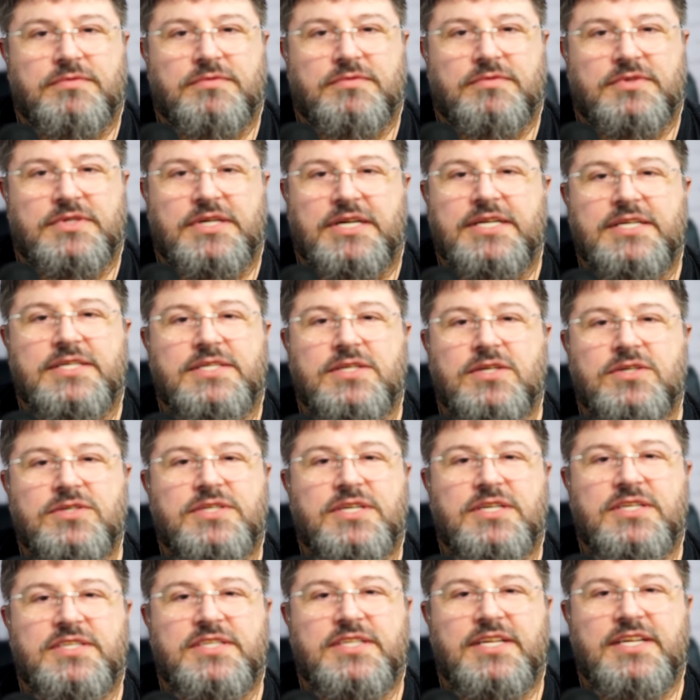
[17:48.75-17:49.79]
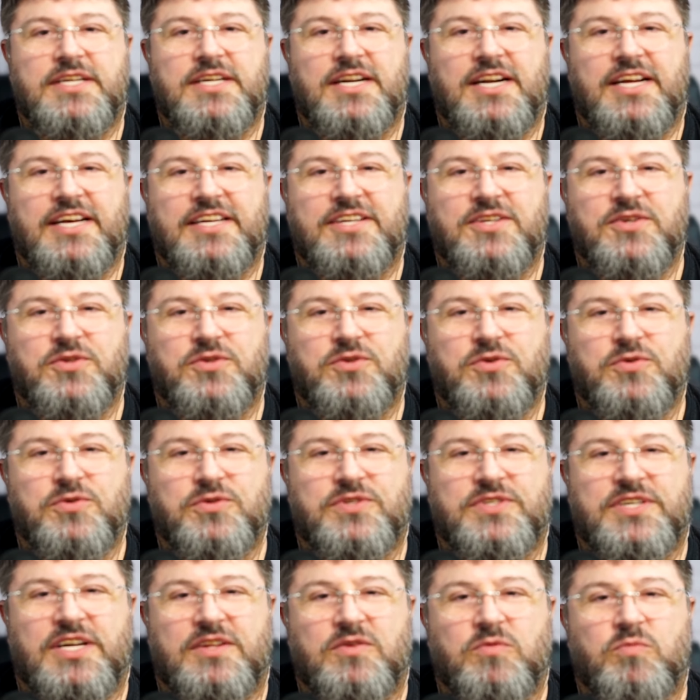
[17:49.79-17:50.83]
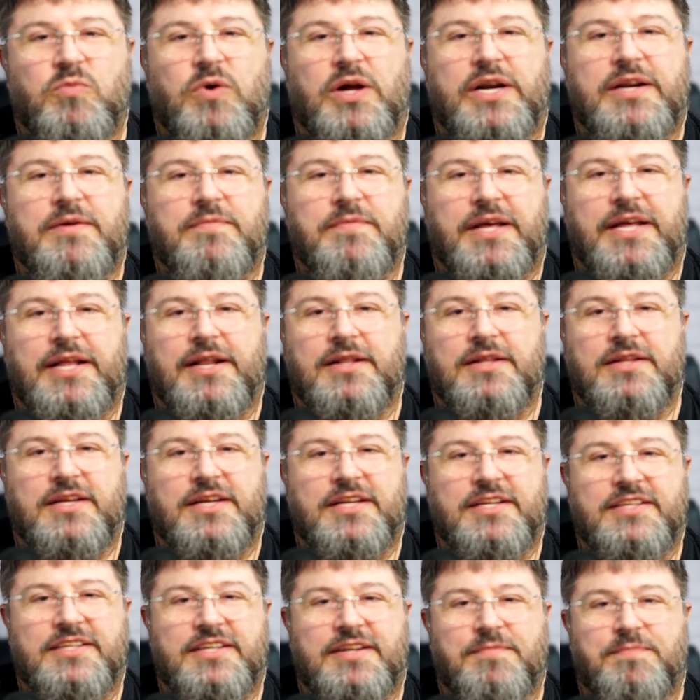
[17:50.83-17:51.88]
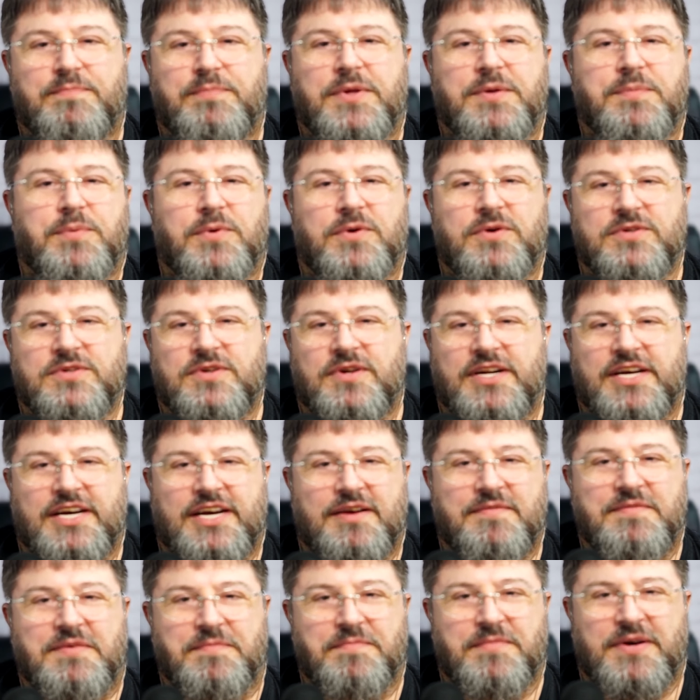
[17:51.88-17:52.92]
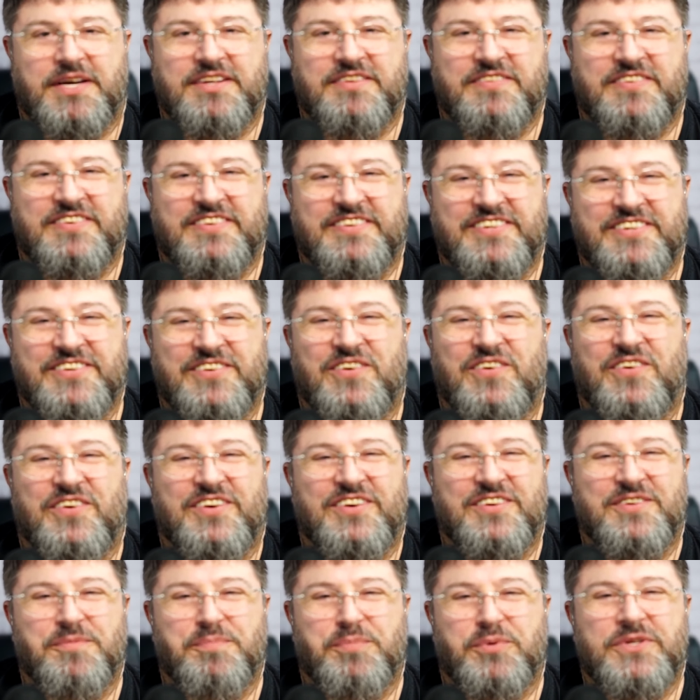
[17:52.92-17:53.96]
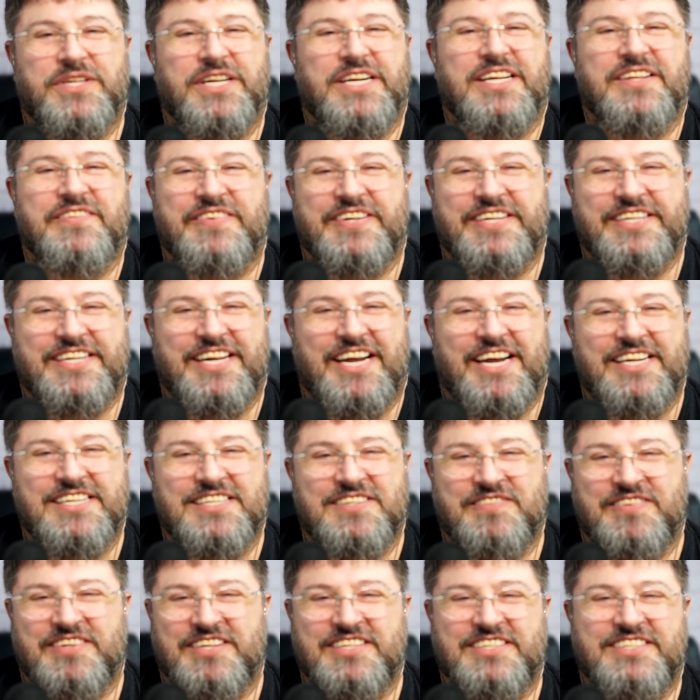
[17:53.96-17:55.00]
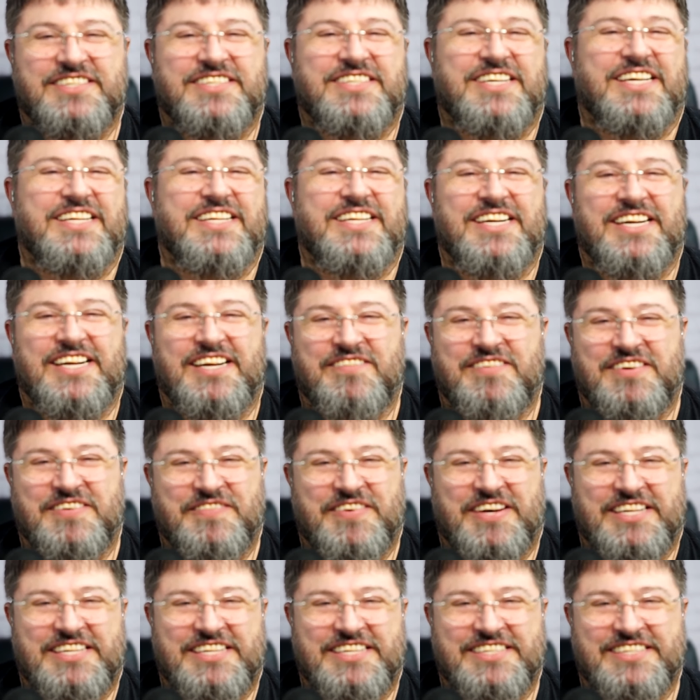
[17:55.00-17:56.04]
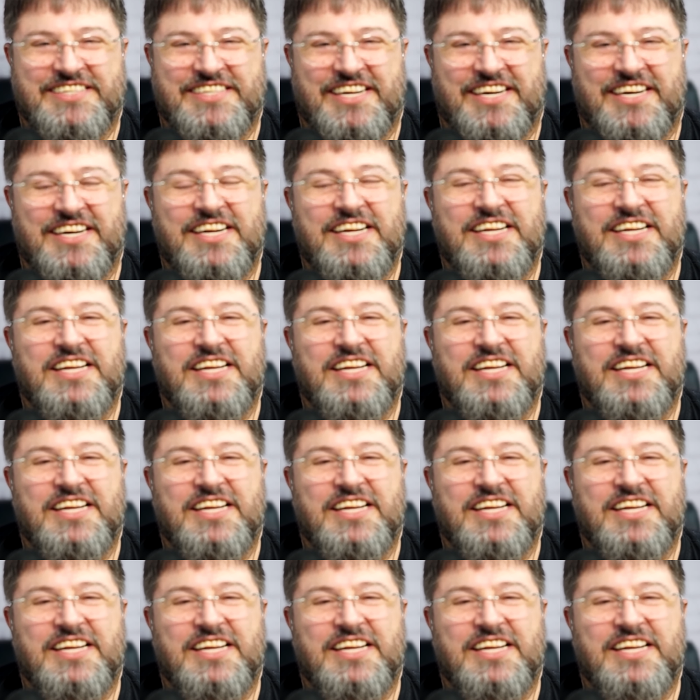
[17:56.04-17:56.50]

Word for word: there is no such thing like you do send one email and the people are gonna come and buy from you, or you put an advertisement and suddenly everybody's there.